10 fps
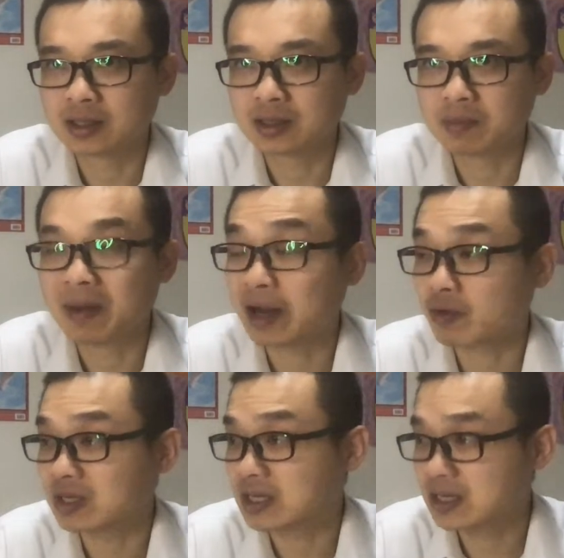
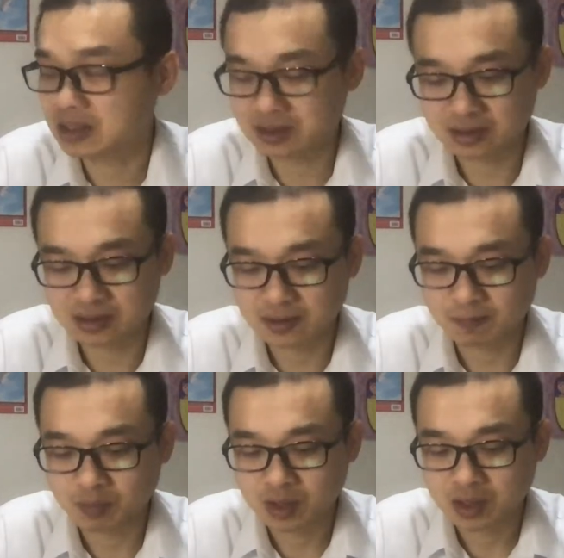migraine cases.
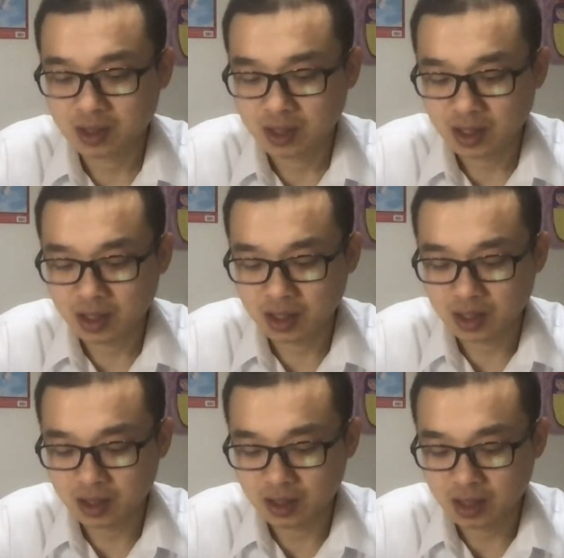
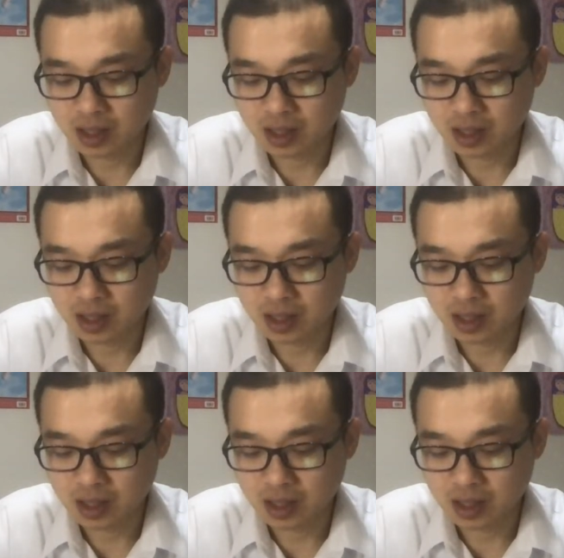It